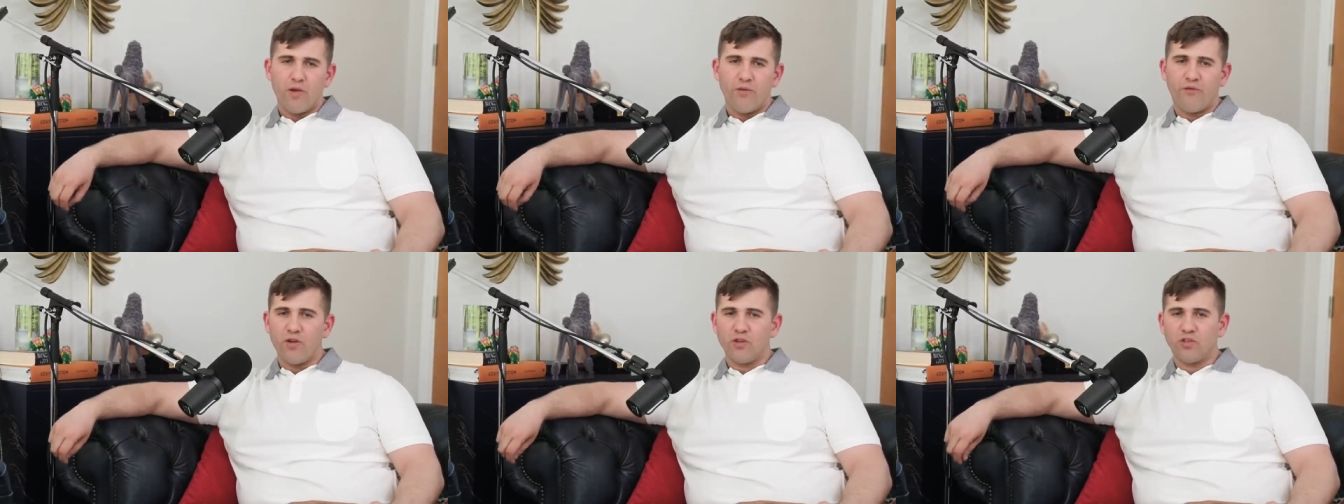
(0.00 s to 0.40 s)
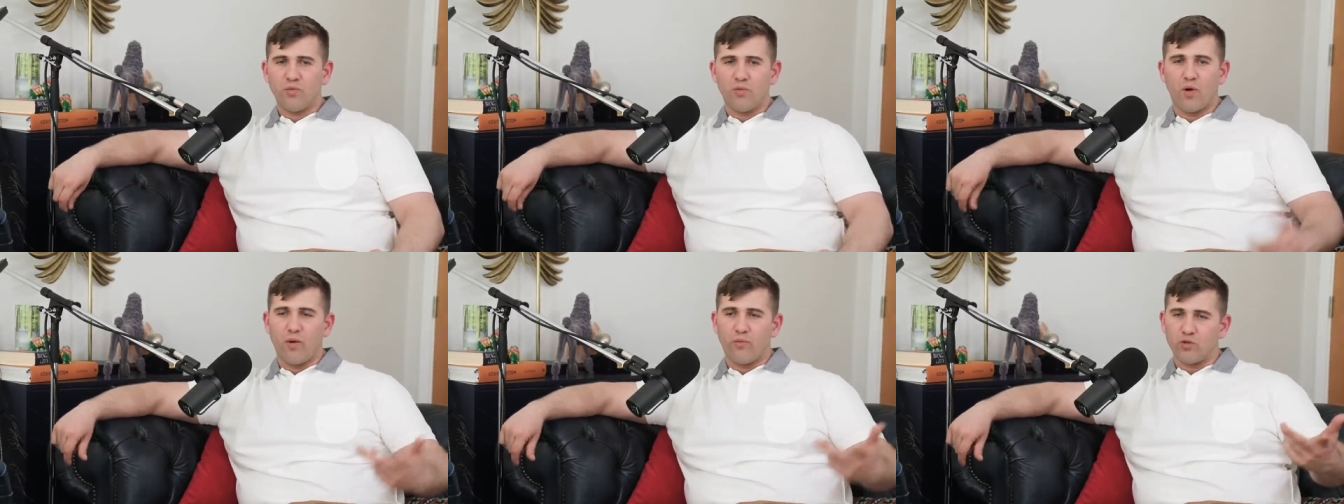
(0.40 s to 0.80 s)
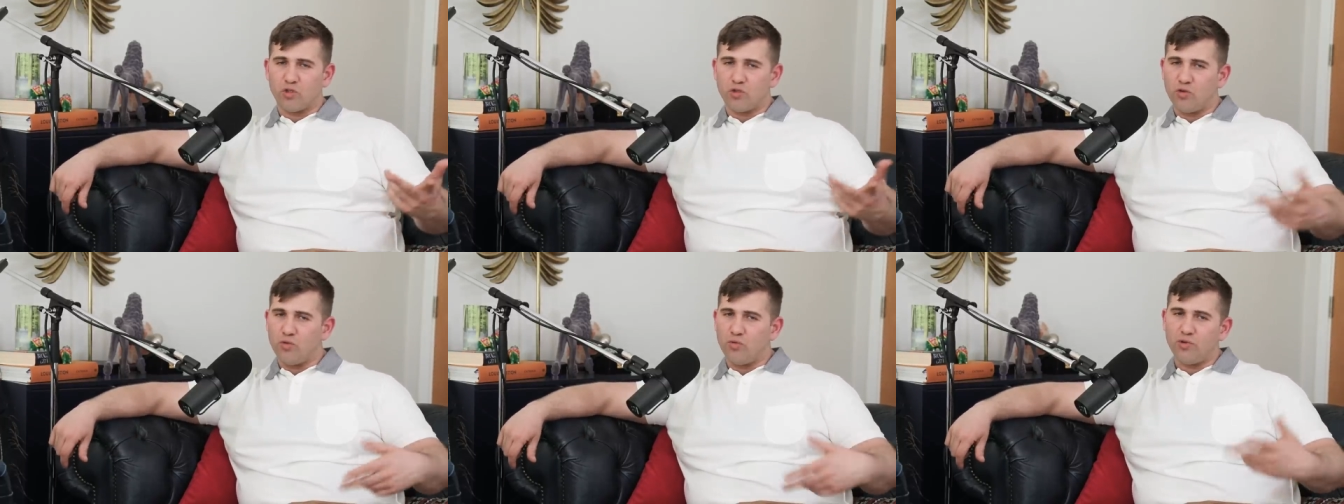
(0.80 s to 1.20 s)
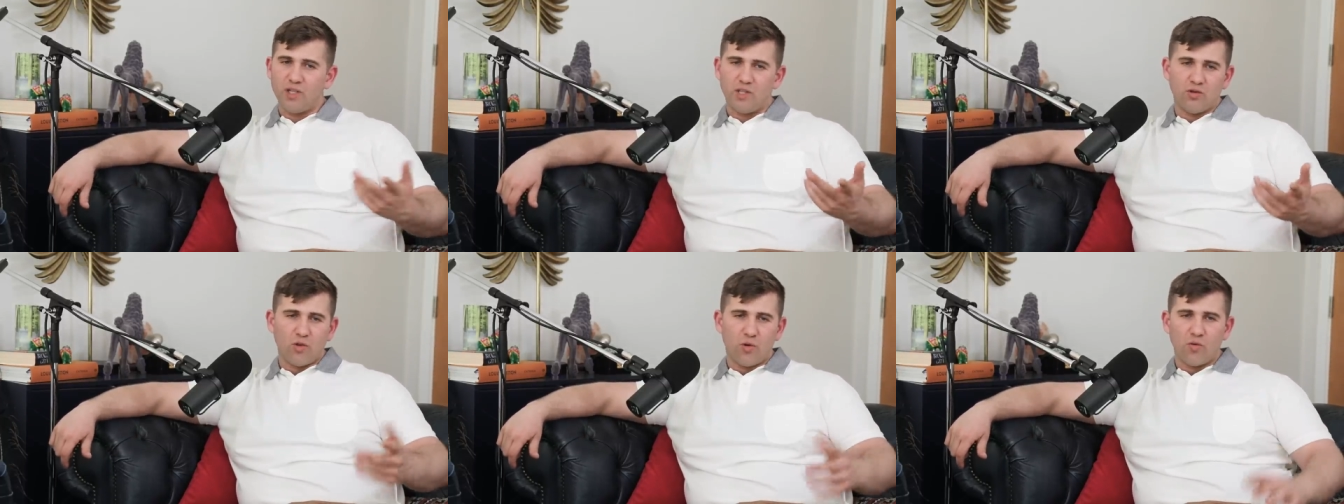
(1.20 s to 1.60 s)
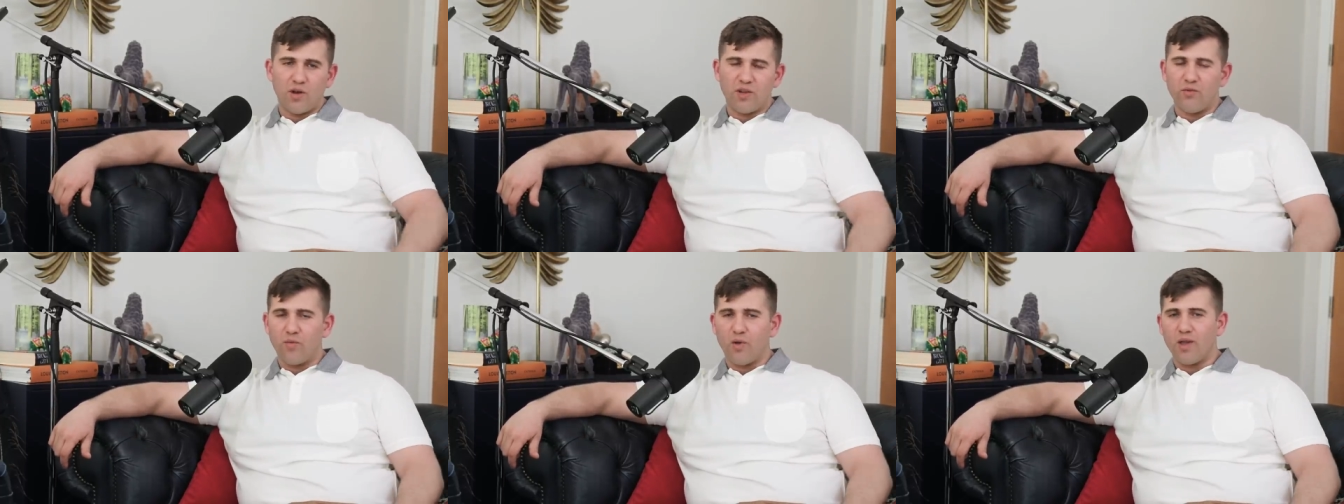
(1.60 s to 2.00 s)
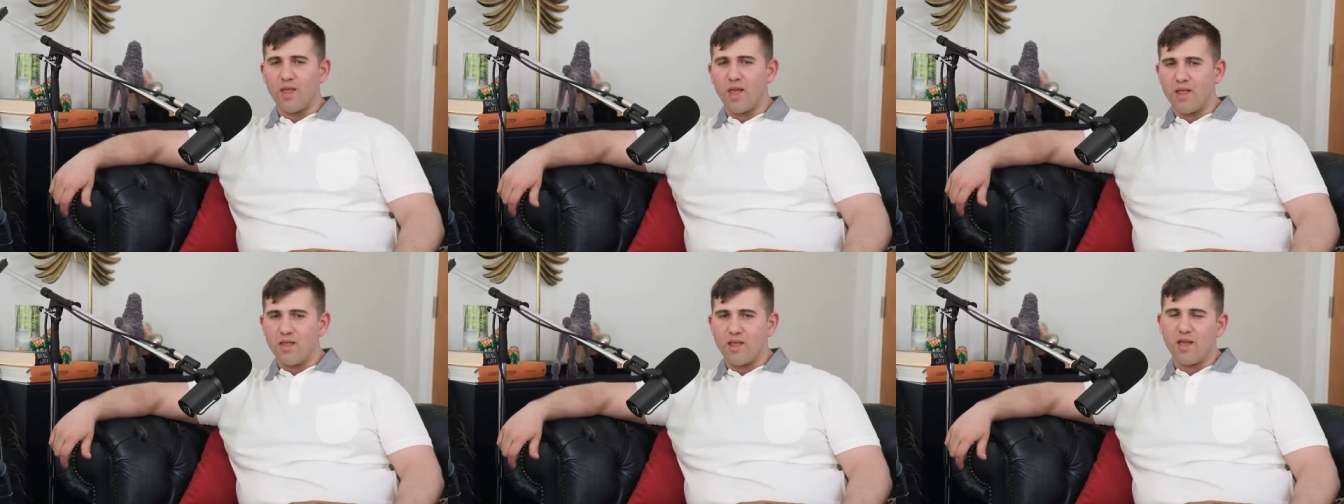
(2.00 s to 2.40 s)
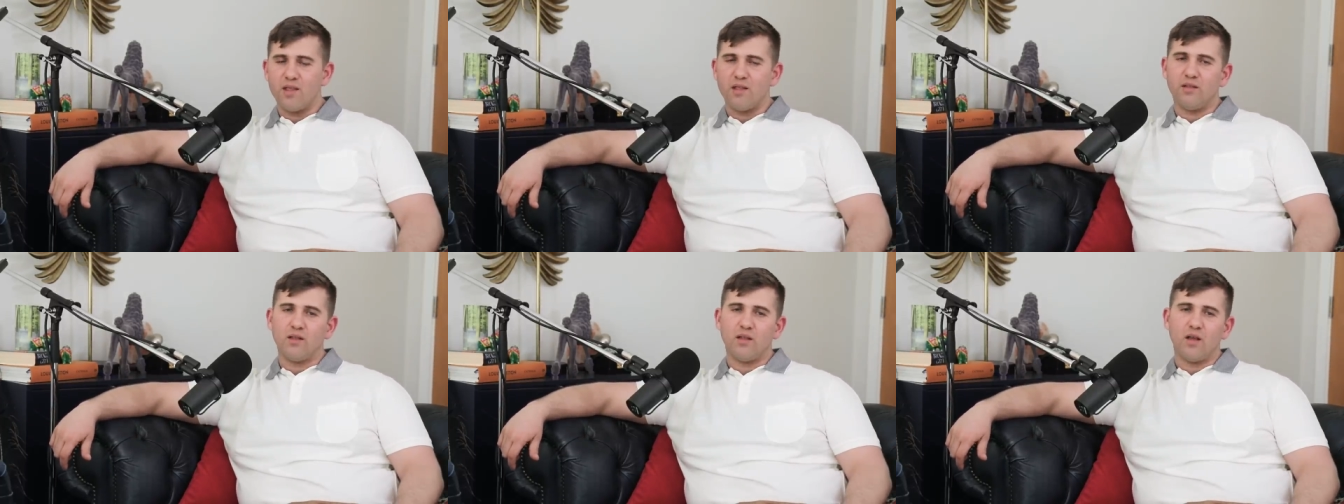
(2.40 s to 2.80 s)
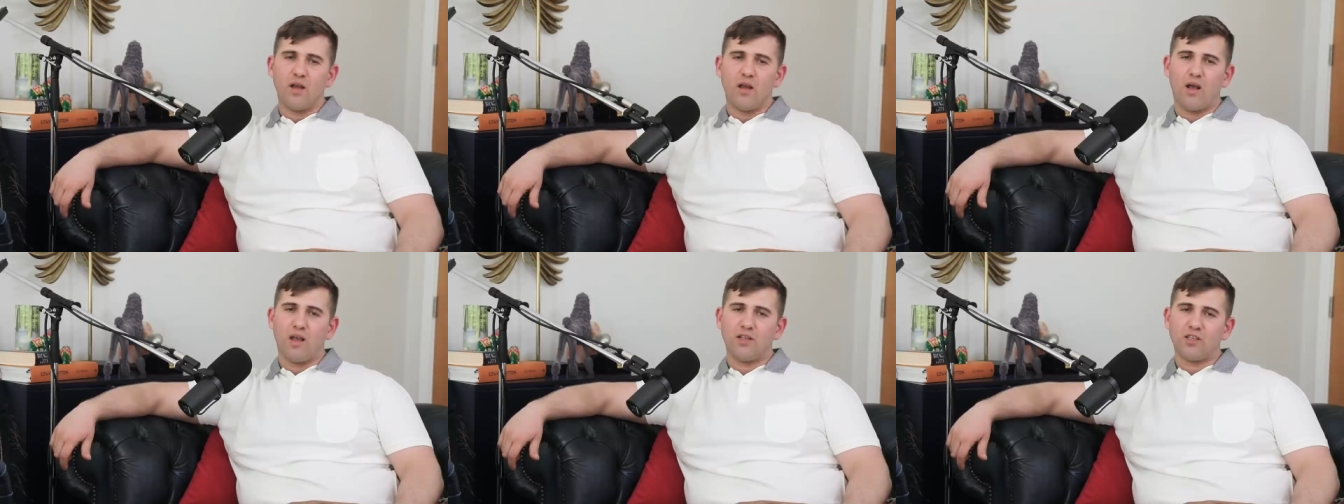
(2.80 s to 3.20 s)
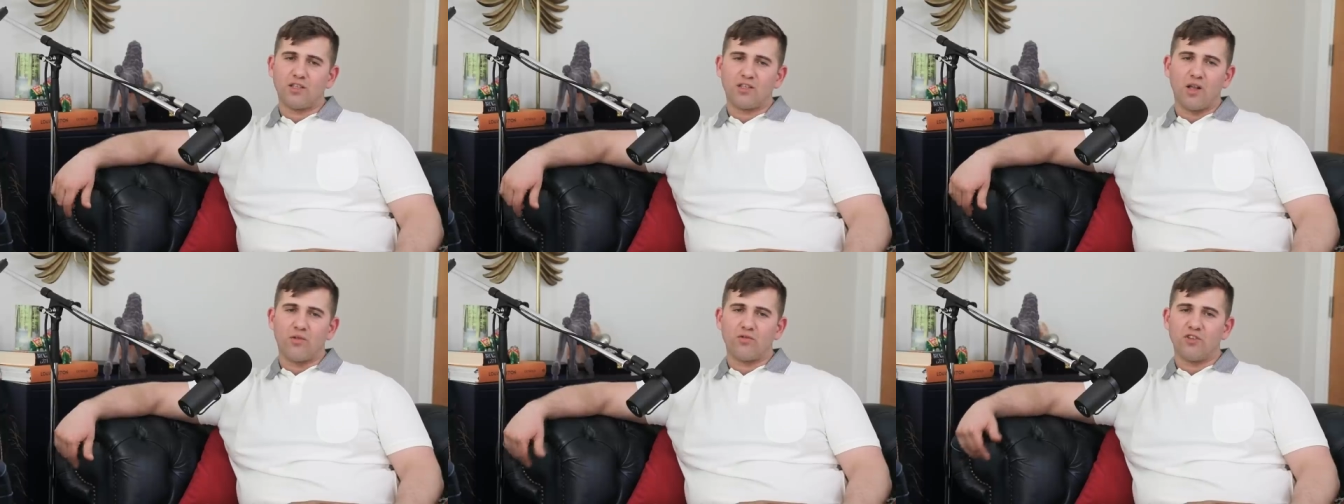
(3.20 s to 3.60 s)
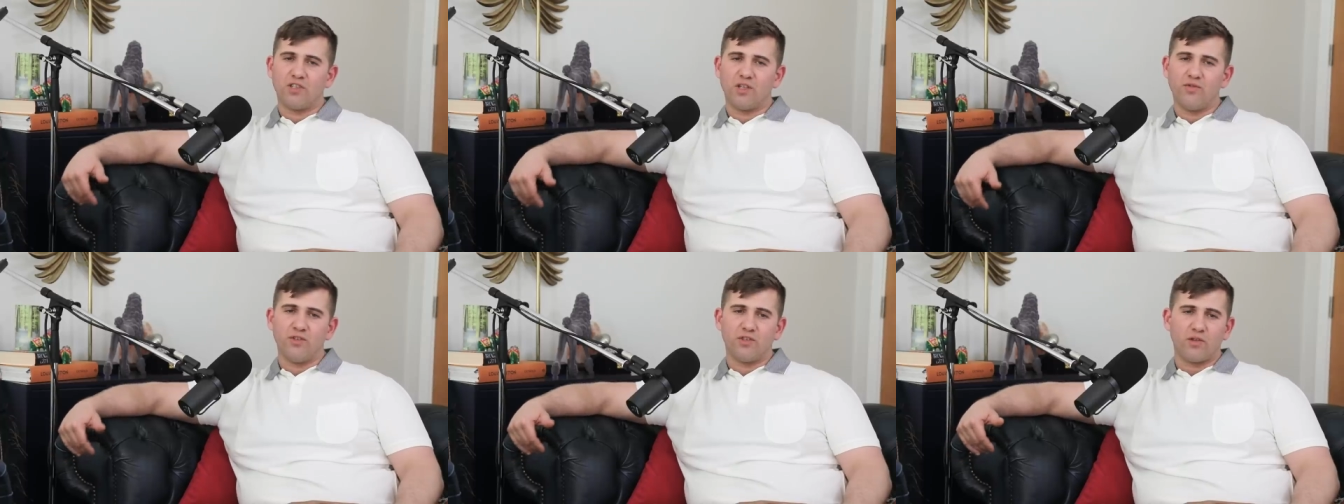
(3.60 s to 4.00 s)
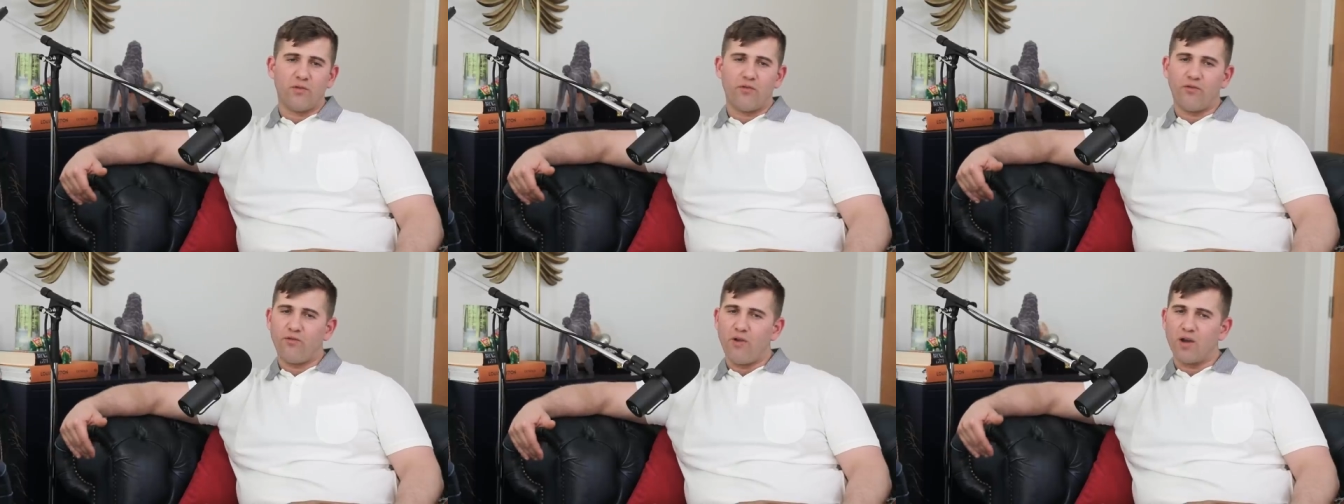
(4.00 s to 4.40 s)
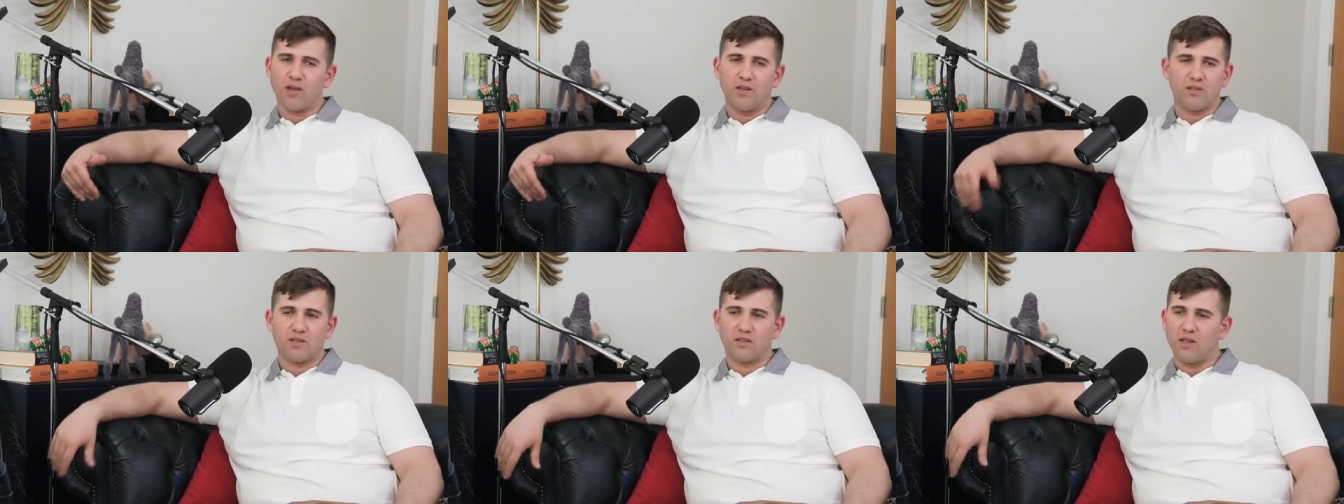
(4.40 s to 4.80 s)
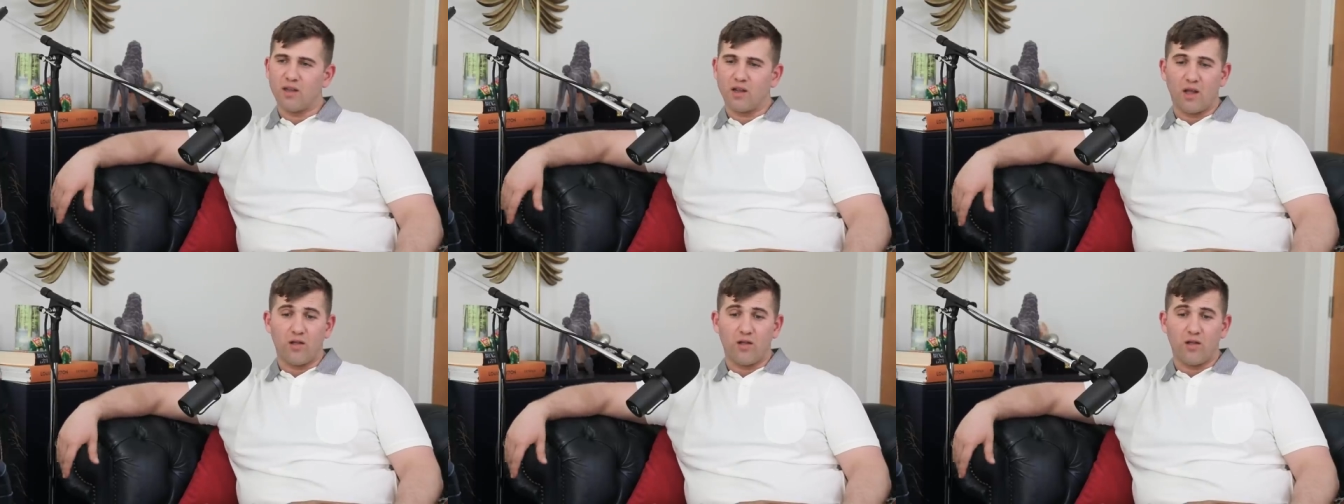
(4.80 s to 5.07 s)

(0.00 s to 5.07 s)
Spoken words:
First of all, I was new, didn't know anyone, and then I just started receiving some fucking stick.